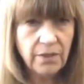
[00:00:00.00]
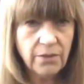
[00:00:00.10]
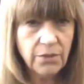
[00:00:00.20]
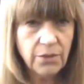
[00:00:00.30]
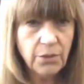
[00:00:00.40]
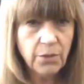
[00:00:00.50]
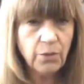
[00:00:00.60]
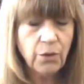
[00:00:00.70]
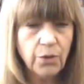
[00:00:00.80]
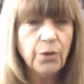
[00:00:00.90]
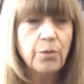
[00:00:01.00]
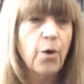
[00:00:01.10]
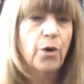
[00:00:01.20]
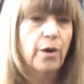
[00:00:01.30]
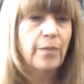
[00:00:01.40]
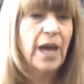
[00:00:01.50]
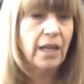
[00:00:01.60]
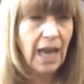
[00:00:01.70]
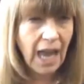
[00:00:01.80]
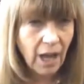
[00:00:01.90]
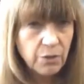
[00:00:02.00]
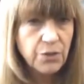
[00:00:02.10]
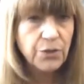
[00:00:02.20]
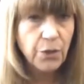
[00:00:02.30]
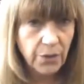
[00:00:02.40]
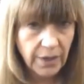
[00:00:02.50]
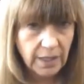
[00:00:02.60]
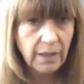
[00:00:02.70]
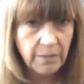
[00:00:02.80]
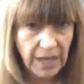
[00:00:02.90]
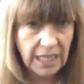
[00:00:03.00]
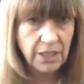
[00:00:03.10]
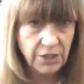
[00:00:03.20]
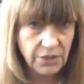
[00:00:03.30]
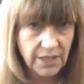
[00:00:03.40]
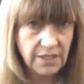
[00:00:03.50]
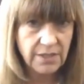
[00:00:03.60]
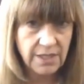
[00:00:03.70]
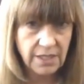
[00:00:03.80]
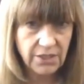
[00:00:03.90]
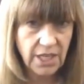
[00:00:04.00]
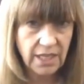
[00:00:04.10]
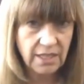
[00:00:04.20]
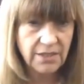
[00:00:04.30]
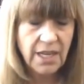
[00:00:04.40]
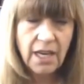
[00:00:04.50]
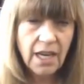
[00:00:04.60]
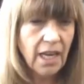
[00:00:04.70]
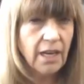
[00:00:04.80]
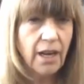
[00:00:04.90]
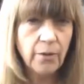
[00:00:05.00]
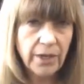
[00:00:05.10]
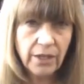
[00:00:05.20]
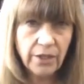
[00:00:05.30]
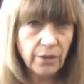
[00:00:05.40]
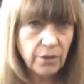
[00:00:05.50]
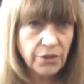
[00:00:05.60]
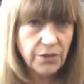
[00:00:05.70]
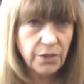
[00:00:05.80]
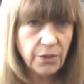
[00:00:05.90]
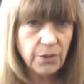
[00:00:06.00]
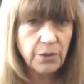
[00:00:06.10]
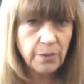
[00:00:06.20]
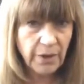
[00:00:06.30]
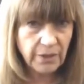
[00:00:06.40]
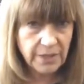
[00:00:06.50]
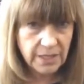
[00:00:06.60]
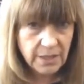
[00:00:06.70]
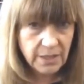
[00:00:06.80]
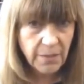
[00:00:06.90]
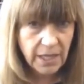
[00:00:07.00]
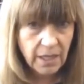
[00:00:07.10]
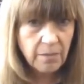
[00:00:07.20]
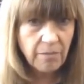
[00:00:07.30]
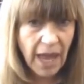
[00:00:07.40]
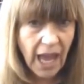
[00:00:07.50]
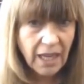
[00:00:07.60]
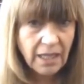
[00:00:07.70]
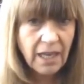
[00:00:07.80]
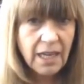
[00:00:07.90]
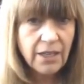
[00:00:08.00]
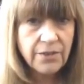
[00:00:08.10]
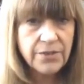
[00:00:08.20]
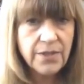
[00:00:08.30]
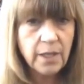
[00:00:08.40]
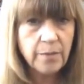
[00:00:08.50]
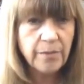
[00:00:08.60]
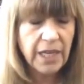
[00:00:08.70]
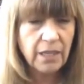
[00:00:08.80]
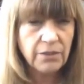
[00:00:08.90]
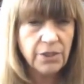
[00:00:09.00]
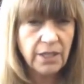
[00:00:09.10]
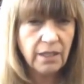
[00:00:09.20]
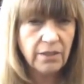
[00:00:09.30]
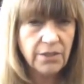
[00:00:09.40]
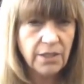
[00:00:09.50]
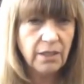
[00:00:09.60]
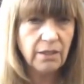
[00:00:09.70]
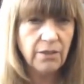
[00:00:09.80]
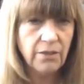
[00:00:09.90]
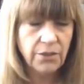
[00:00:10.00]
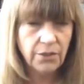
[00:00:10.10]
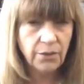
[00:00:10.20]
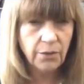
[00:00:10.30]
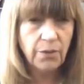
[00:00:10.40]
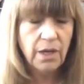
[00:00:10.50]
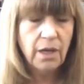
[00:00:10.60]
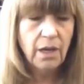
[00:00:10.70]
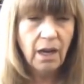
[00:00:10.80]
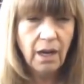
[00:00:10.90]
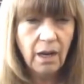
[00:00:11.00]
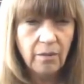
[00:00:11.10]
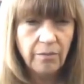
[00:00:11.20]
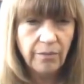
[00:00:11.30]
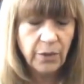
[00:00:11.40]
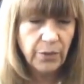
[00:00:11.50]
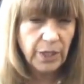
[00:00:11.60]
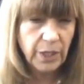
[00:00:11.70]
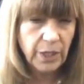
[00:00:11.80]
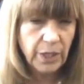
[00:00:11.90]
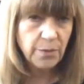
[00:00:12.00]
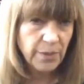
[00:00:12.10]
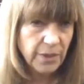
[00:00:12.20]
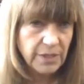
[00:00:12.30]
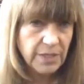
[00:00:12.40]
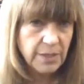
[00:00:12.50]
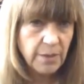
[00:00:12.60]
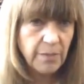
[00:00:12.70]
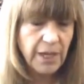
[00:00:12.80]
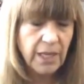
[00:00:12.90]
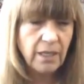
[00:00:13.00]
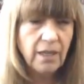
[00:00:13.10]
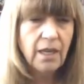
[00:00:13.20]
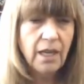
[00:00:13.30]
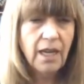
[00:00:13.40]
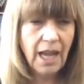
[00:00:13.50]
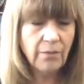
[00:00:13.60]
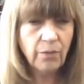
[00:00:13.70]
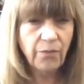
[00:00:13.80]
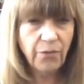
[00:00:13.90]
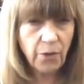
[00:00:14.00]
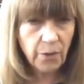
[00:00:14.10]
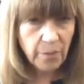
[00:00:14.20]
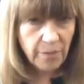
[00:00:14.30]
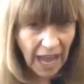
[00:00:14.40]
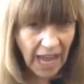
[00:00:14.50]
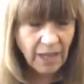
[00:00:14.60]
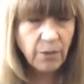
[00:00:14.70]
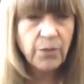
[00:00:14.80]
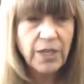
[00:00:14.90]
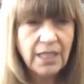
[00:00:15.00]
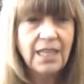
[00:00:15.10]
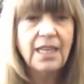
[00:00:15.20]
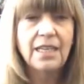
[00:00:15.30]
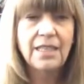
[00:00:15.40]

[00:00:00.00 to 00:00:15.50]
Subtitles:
to learn more about how to correctly manage these genes. And I really urge you to participate in MAC. Here's the email to request to participate. And for MAC, we need